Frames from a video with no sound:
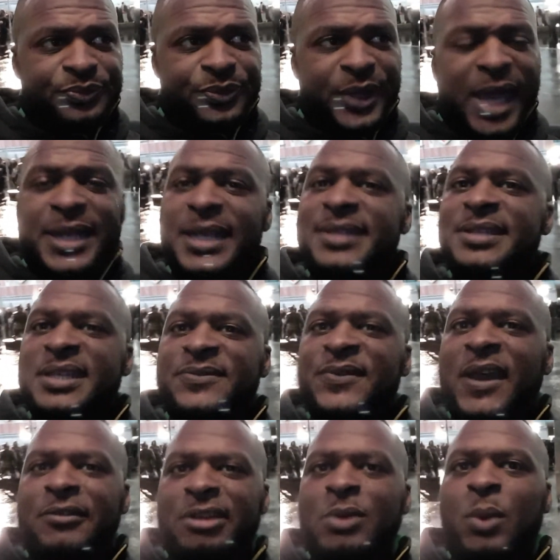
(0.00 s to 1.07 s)
And this is
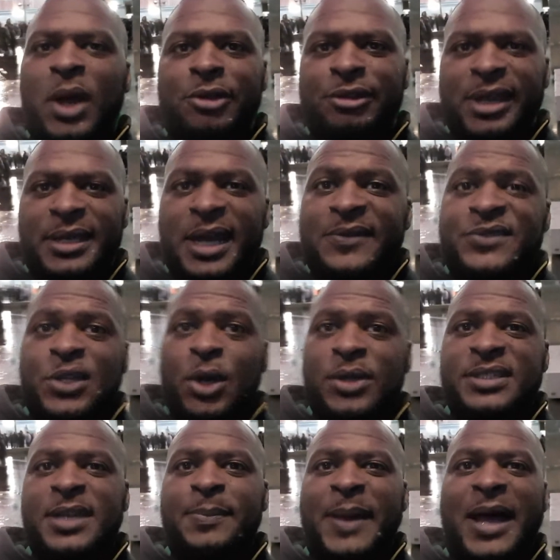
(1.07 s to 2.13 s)
very worrying. I've talked
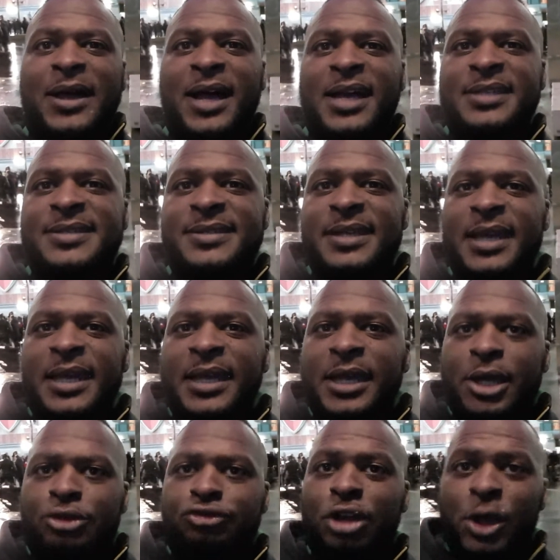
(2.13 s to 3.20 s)
about us
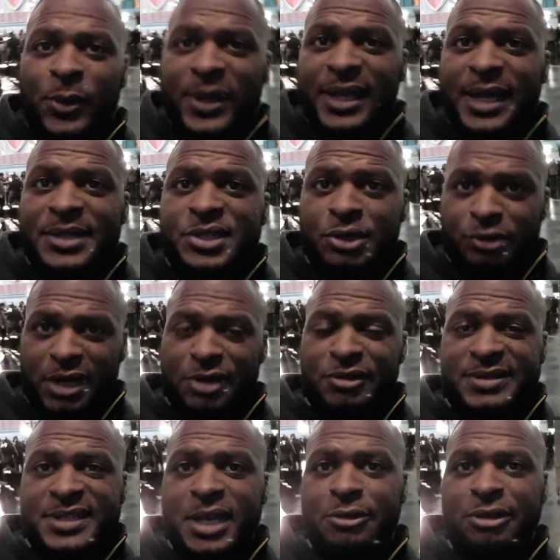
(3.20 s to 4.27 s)
ruining Torreira's
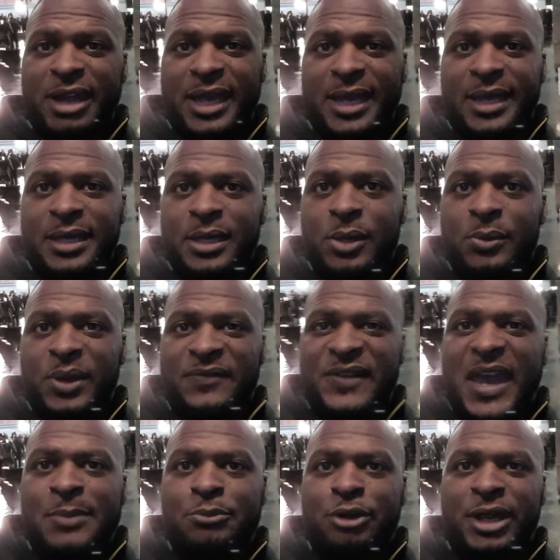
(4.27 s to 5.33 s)
career with
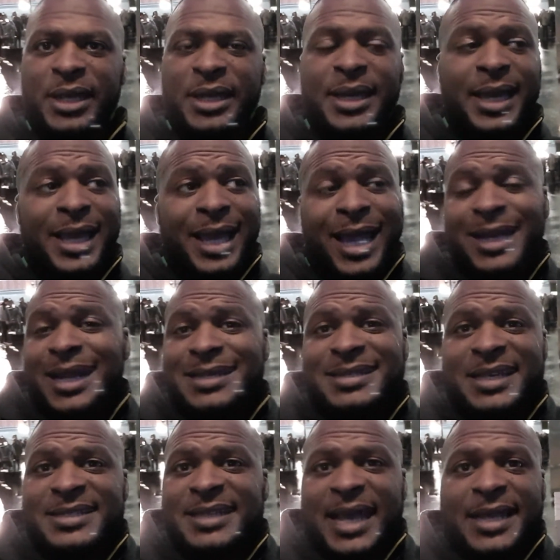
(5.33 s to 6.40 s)
Emery, And that's
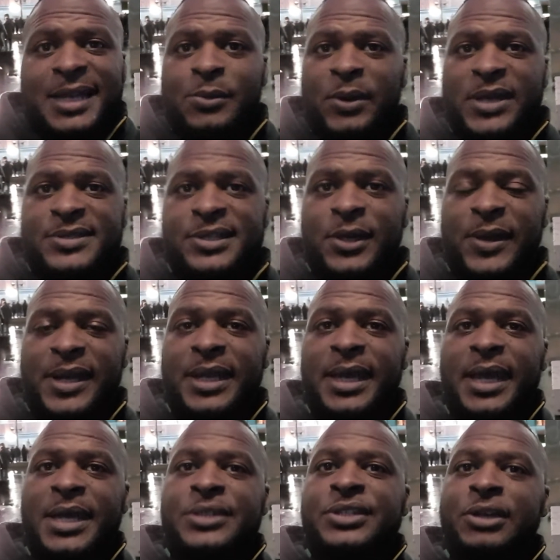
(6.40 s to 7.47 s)
exactly what he's doing.
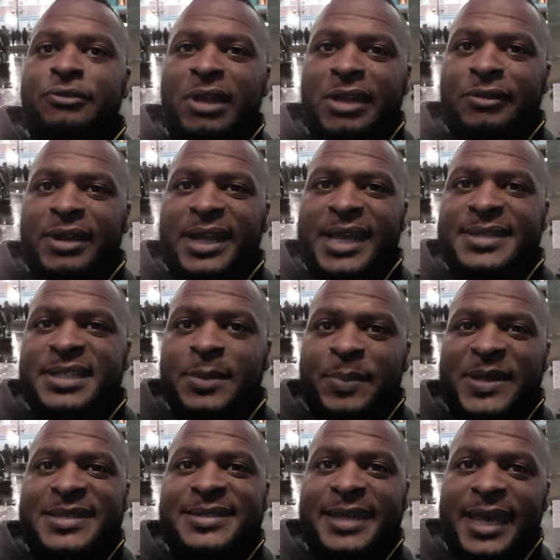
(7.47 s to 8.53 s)
Torreira needs to be
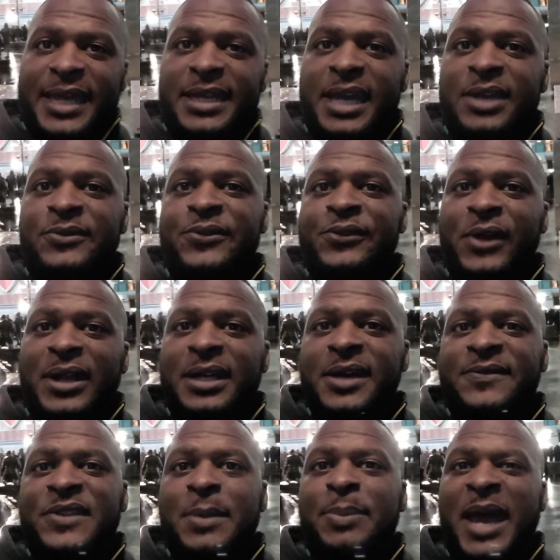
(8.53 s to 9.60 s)
sitting in front
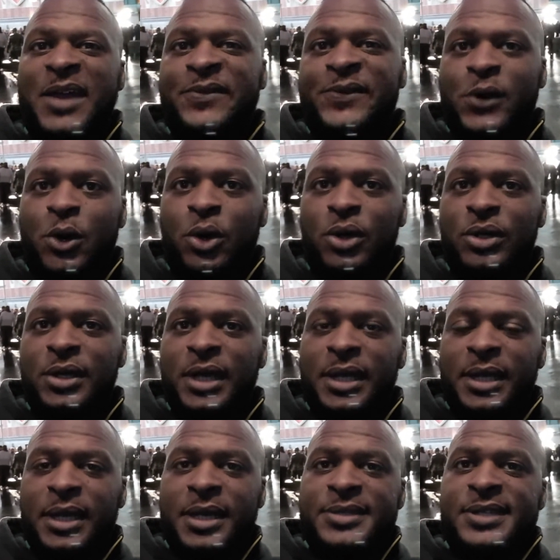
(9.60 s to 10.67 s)
of the back four
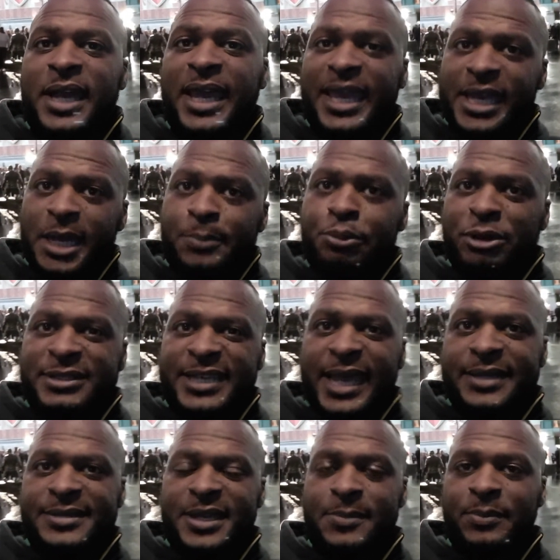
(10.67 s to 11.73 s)
so he can protect
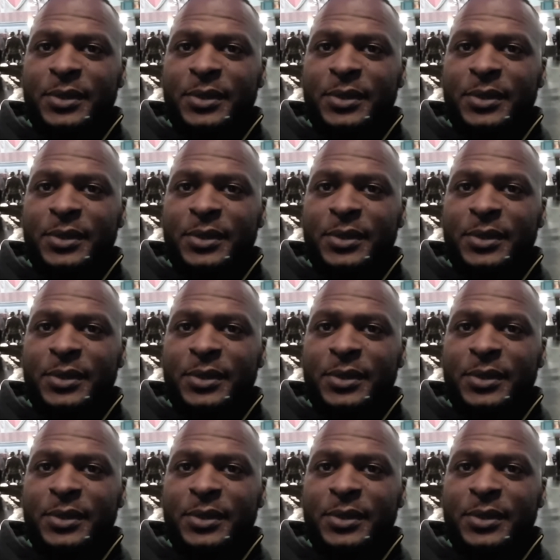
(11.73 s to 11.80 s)
him.